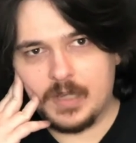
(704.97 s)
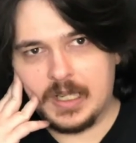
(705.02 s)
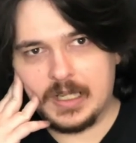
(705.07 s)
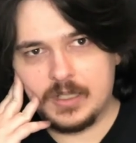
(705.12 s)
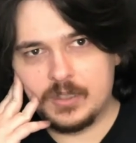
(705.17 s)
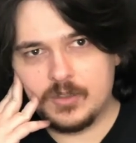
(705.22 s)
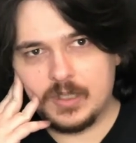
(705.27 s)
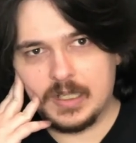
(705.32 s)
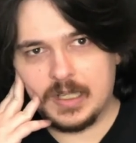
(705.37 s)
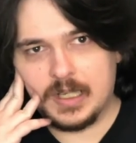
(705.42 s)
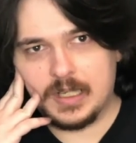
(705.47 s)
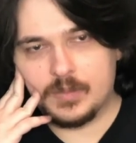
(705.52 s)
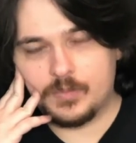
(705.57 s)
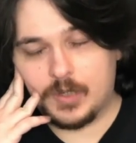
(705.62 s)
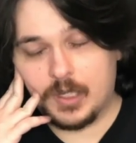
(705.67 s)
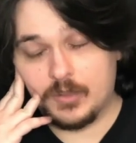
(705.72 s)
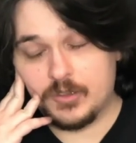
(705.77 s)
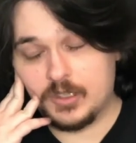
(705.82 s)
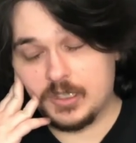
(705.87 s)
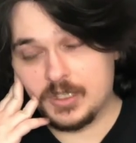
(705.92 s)
I could
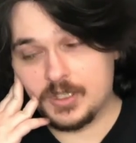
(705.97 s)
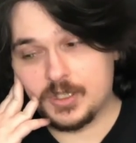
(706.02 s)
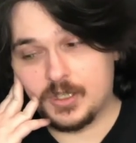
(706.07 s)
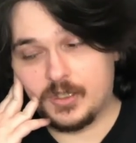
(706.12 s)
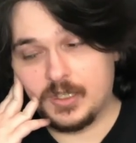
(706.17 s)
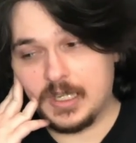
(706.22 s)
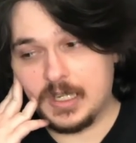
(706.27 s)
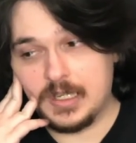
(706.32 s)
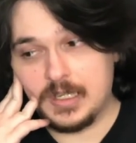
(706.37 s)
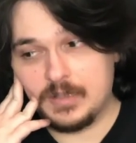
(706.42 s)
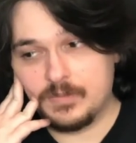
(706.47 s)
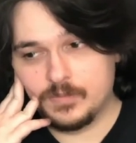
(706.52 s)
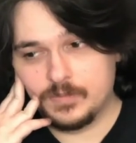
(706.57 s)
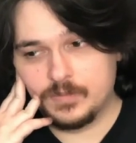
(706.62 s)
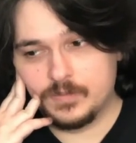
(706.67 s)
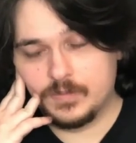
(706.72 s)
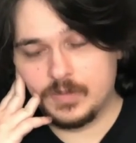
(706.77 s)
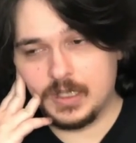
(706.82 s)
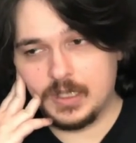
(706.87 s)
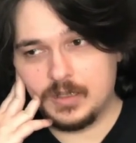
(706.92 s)
probably drink this all day
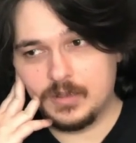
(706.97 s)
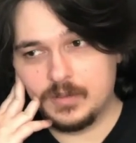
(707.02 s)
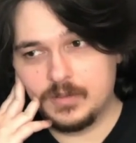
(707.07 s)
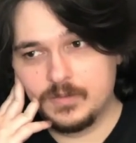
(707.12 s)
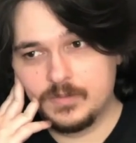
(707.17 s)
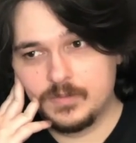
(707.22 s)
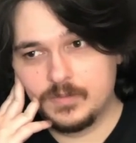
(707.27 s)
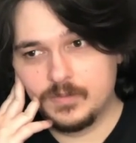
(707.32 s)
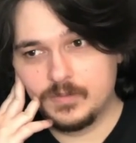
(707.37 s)
and